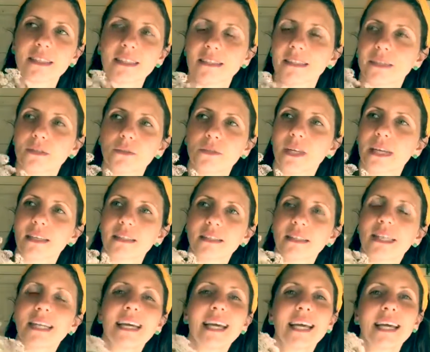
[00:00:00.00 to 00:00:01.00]
It's known as
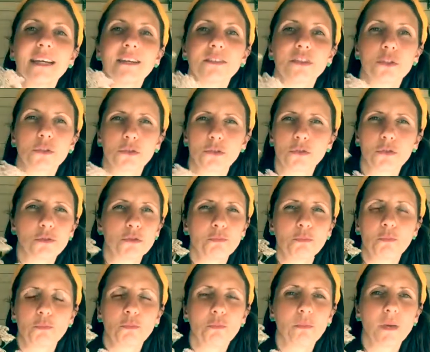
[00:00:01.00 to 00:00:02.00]
staunch
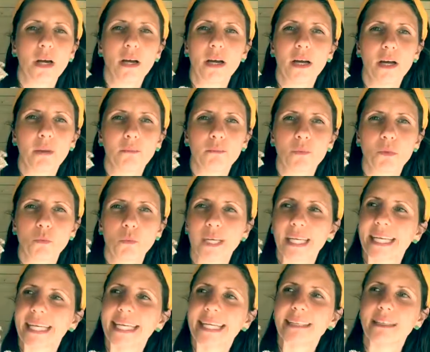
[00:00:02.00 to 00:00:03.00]

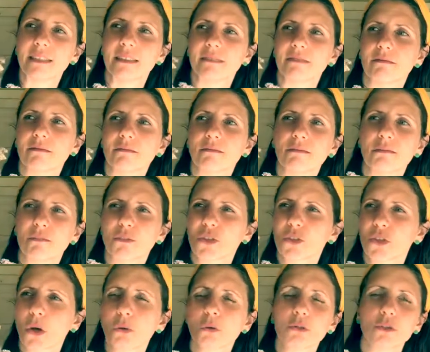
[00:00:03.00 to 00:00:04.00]
weed, and
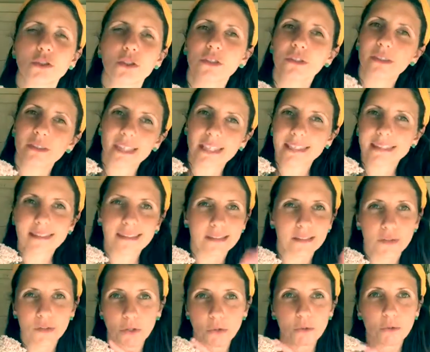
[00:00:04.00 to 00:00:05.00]
soldiers this
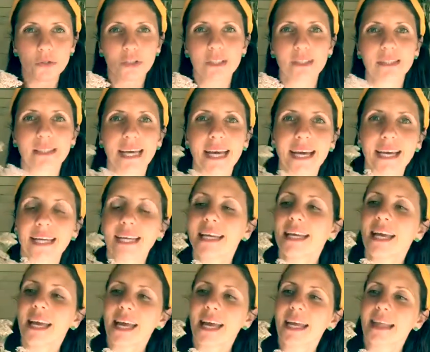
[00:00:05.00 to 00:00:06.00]
and soldiers that.
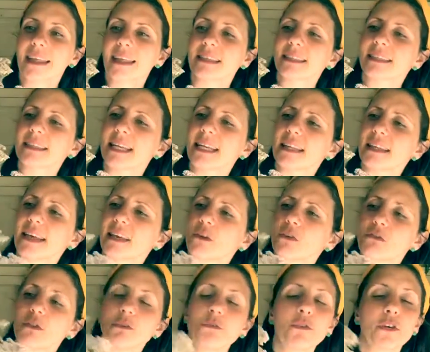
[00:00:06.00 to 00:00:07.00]
They
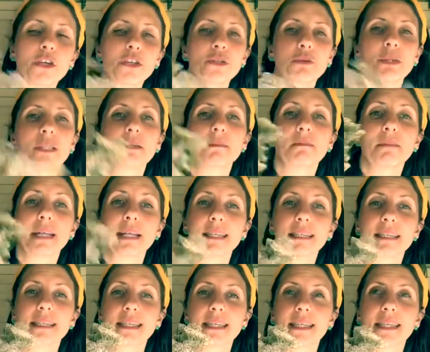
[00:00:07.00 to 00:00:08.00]
all refer to its
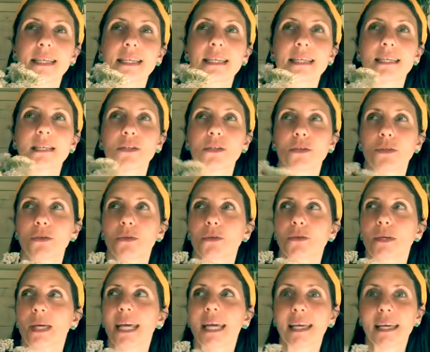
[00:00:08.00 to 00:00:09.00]
ability
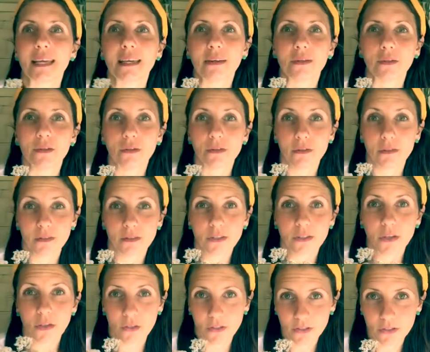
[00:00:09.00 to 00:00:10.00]
to heal
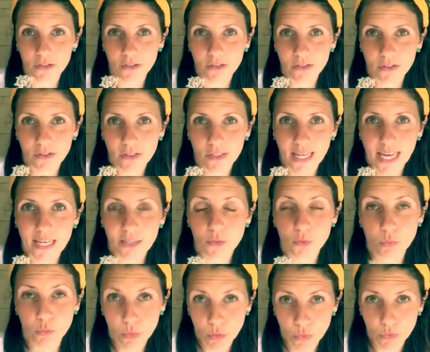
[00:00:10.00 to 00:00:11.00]
cuts and
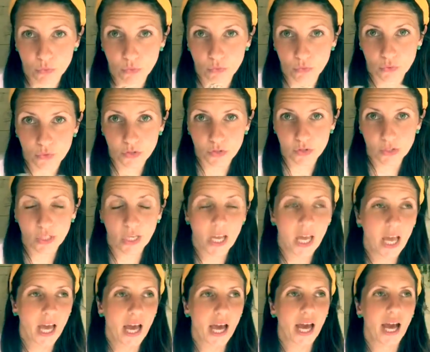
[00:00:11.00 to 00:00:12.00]
wounds,
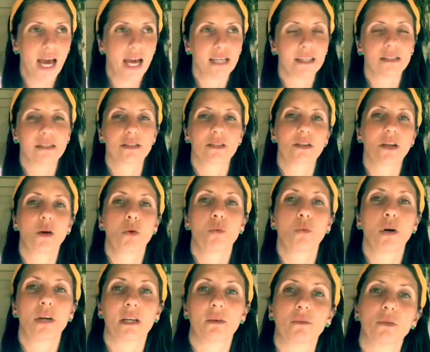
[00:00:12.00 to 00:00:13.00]
and
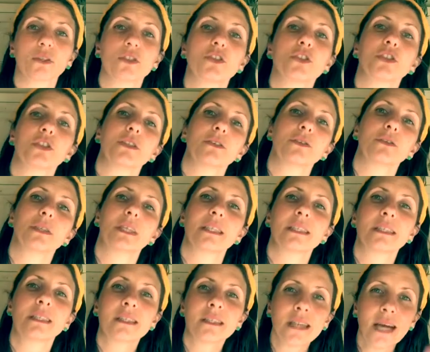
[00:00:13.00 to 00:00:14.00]
what it would do
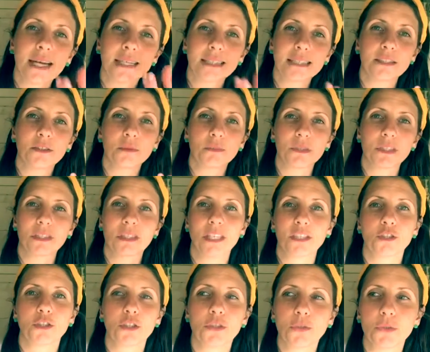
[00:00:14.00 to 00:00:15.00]
is tighten up the
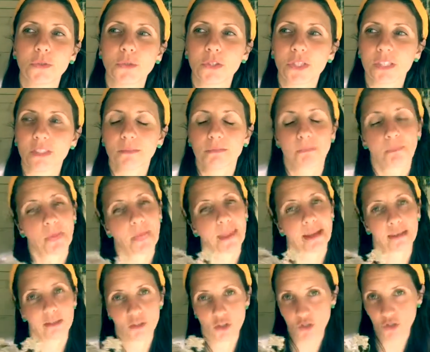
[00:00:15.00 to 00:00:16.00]
tissues and
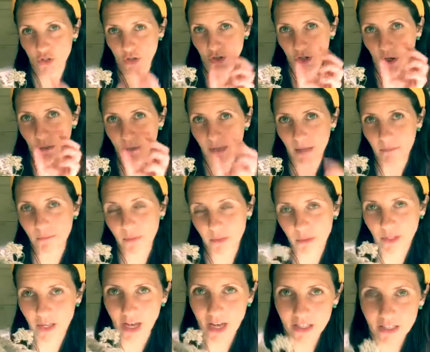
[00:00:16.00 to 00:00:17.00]
stop that
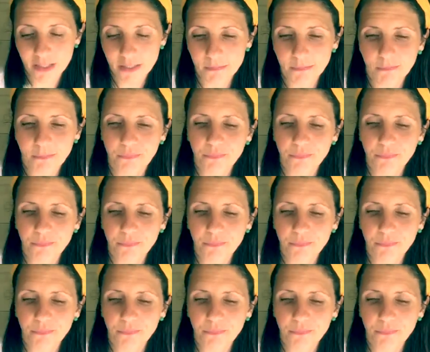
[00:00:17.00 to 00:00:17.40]
blood loss.